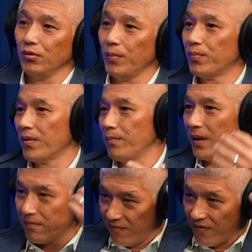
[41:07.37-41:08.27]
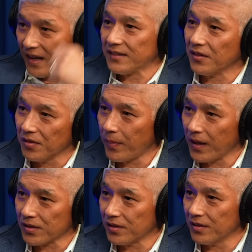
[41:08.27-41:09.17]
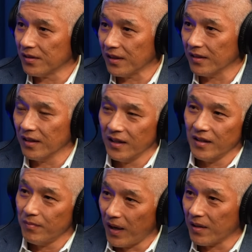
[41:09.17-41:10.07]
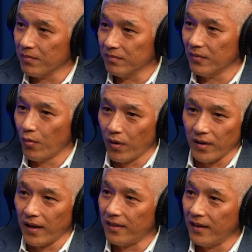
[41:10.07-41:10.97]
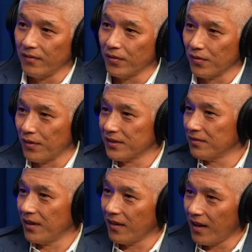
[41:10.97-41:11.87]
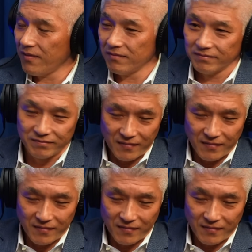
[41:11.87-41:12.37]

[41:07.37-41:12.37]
Do we put a big vest on the patient and make them wear that thing for the rest of their life?